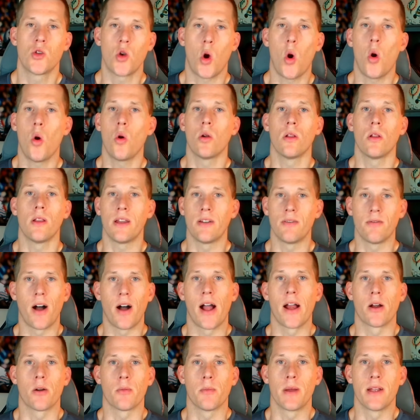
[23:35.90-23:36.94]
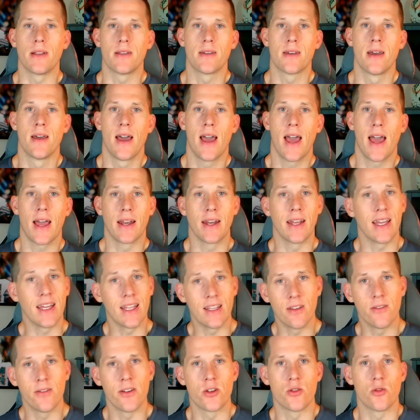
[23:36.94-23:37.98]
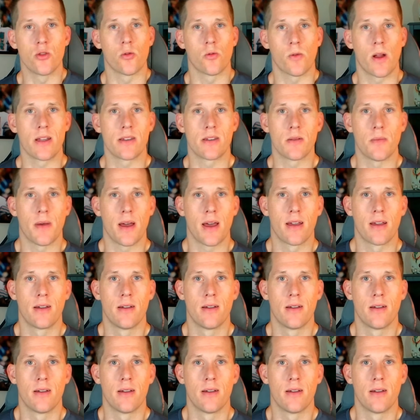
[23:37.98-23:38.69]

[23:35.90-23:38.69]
total environment and individual resume.